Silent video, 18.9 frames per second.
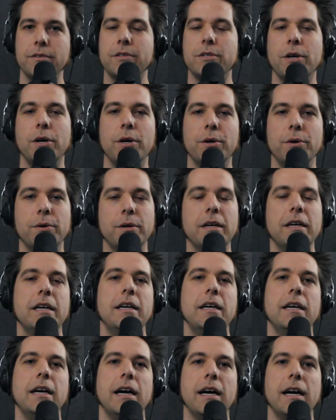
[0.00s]
So
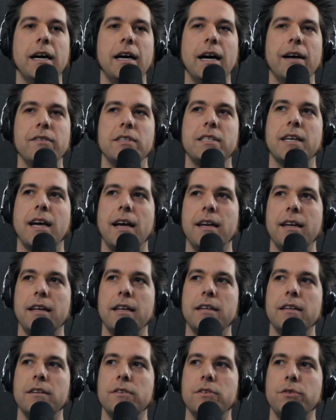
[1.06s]
I've
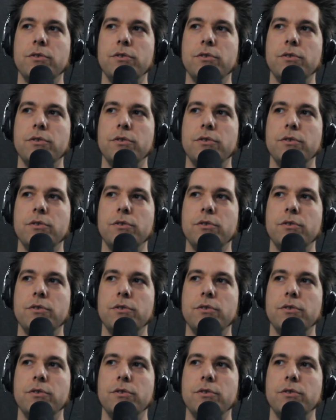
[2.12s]
decided